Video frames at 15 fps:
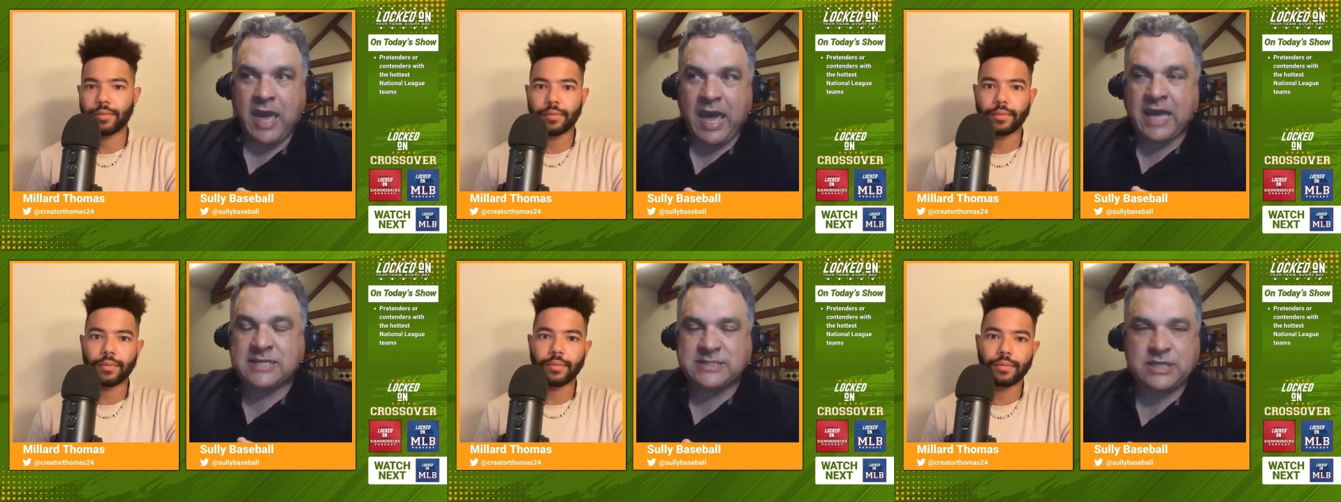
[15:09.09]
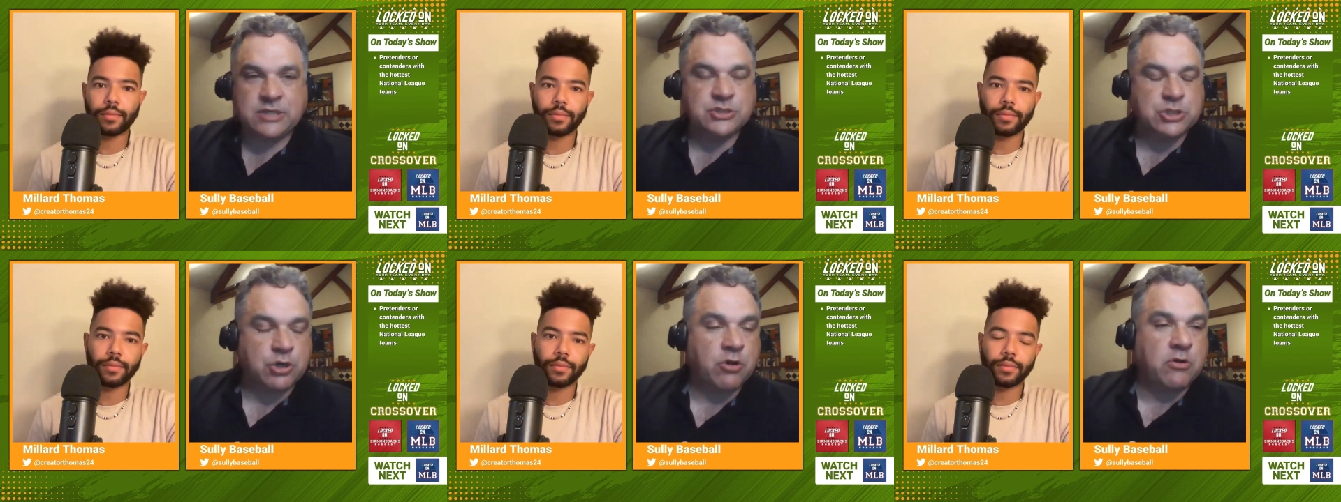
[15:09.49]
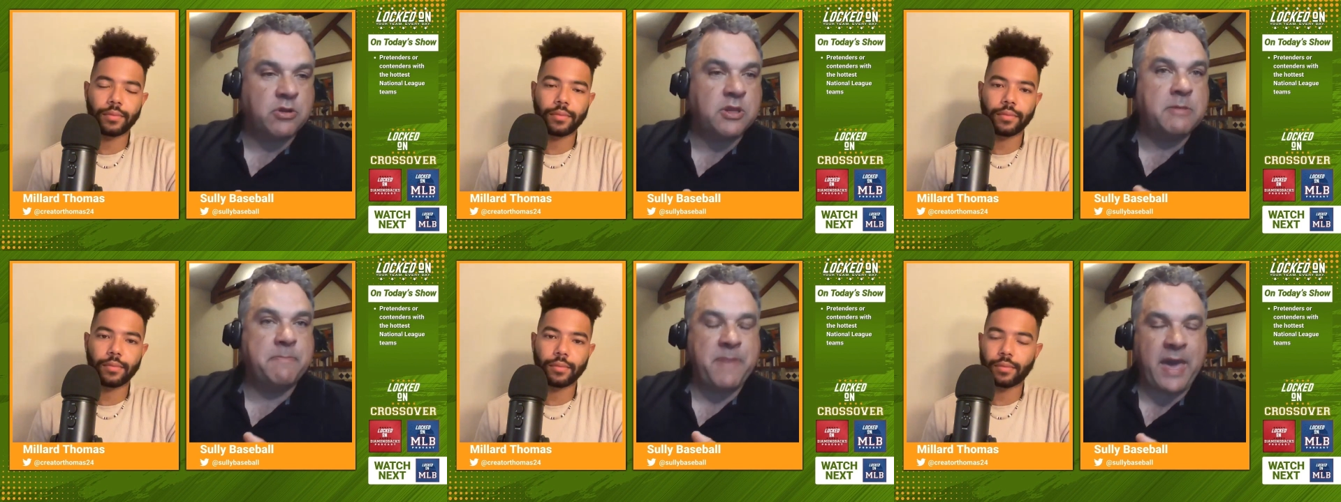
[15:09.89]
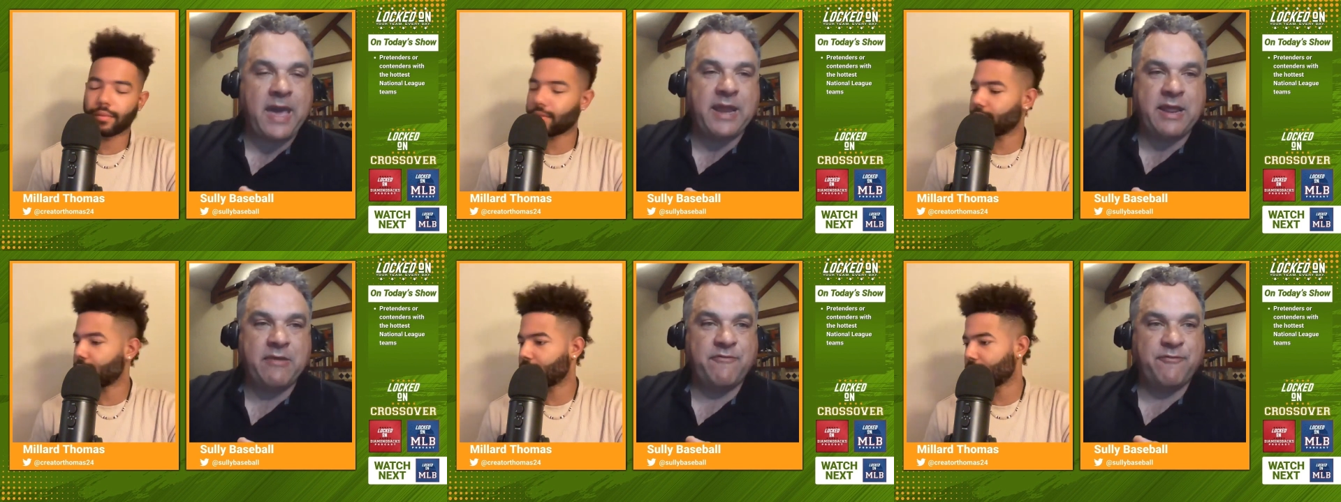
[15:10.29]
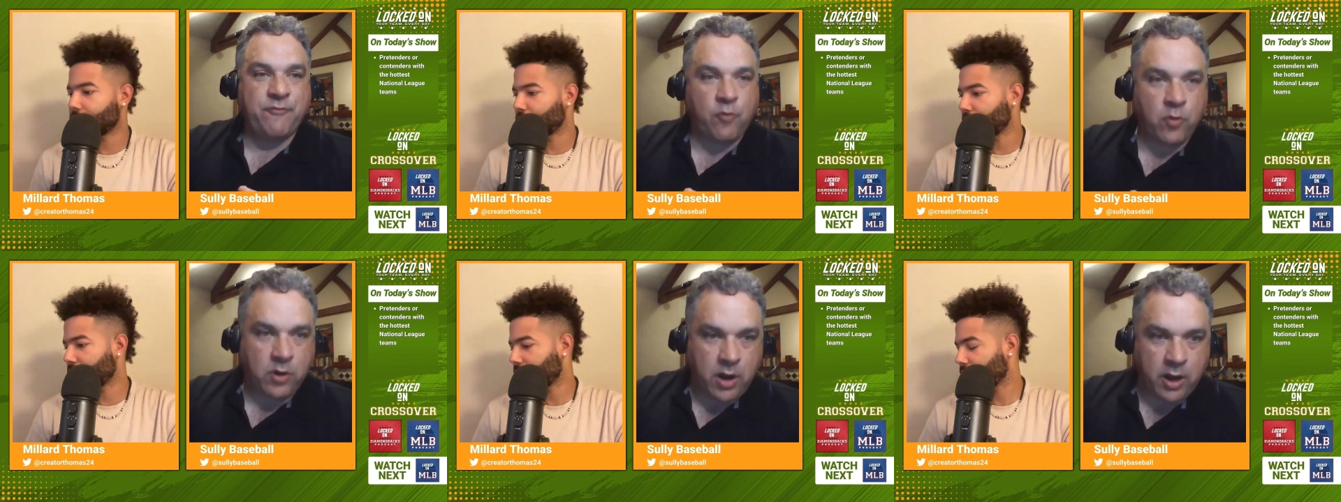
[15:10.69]
Speaker 1: as he is currently batting
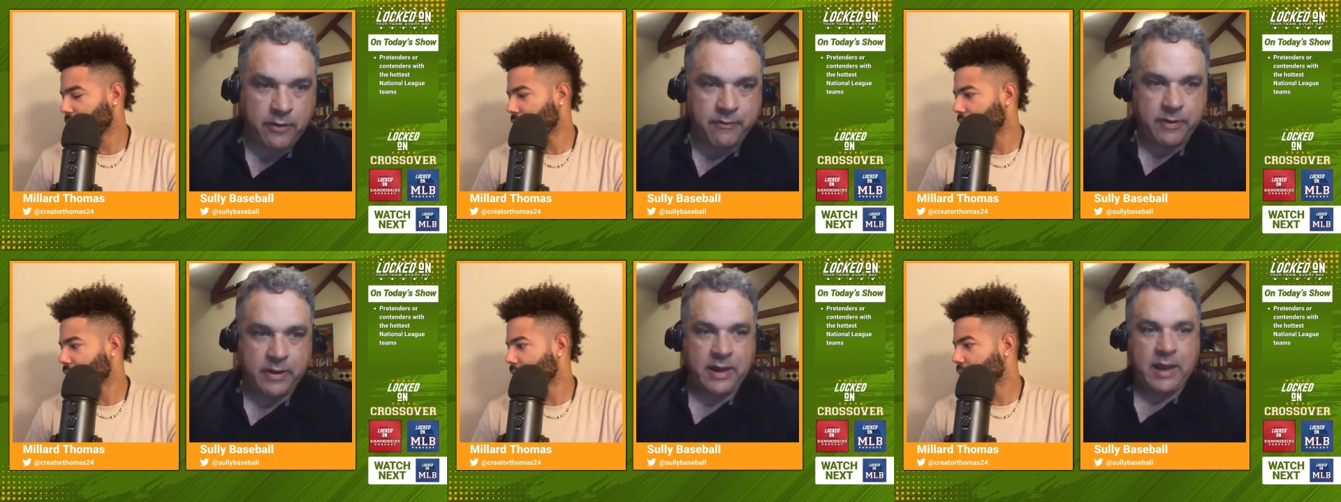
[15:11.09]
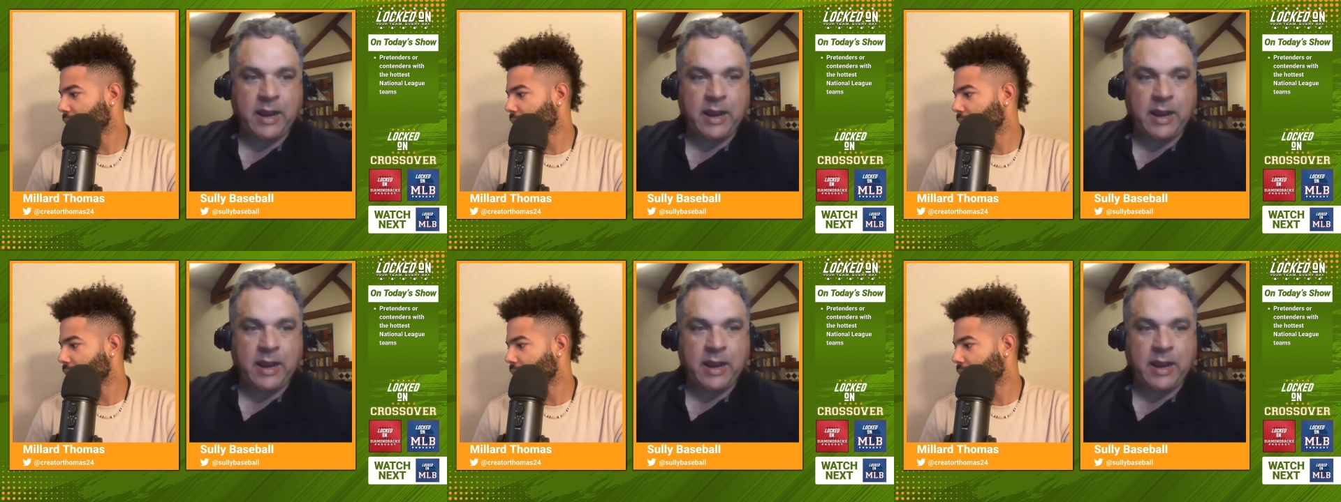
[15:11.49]
four hundred.